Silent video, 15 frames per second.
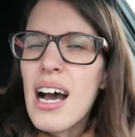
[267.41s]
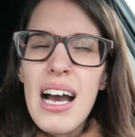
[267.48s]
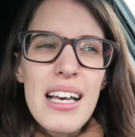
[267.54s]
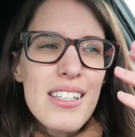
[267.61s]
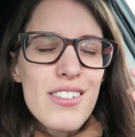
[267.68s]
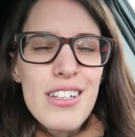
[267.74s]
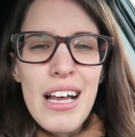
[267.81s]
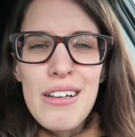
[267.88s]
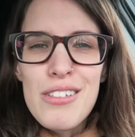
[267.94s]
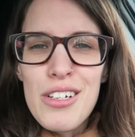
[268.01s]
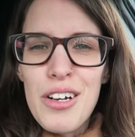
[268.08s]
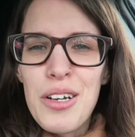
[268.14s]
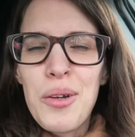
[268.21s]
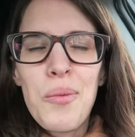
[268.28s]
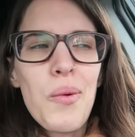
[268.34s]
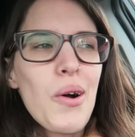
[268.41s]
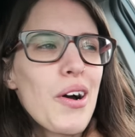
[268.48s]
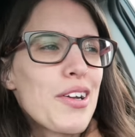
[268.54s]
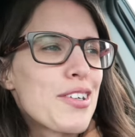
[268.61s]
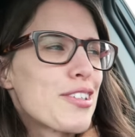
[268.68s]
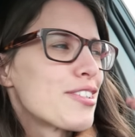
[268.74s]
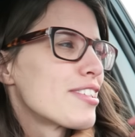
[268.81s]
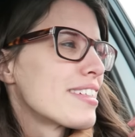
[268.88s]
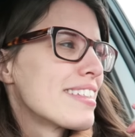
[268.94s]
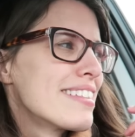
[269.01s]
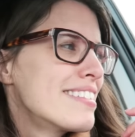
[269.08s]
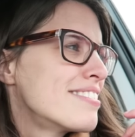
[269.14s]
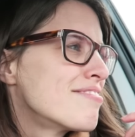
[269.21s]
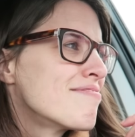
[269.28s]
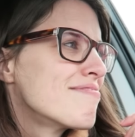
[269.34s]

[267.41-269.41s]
eyes are now starting to water and